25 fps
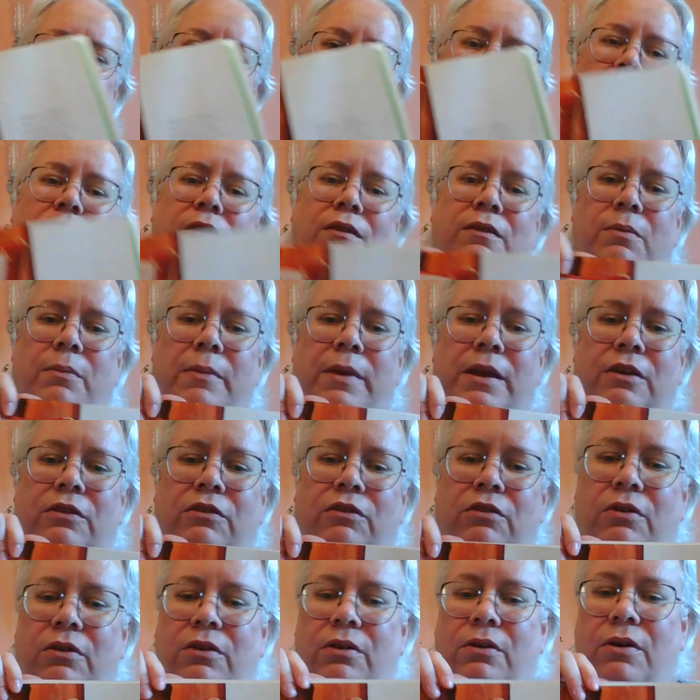wanted to make
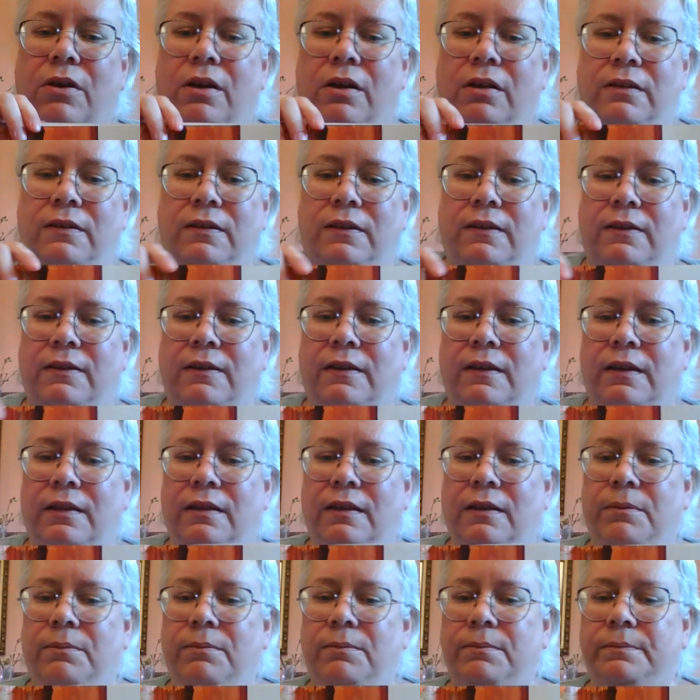sure you got to see
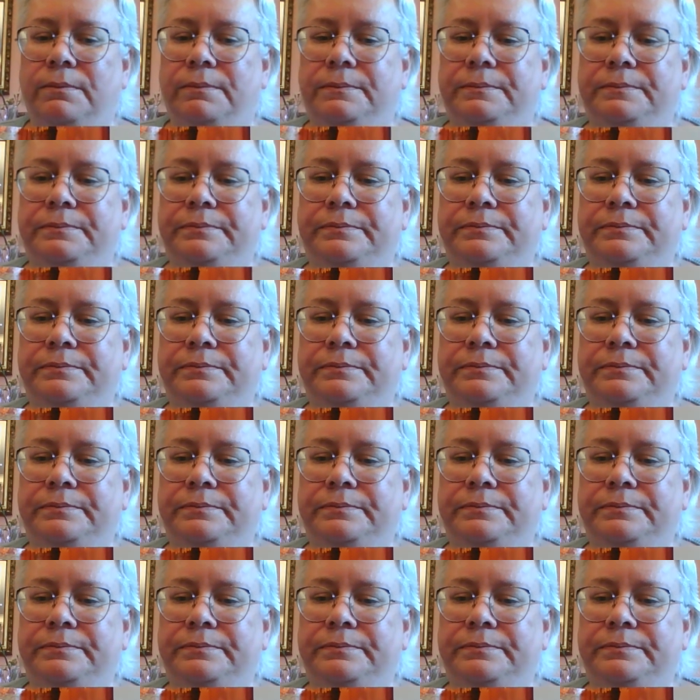them.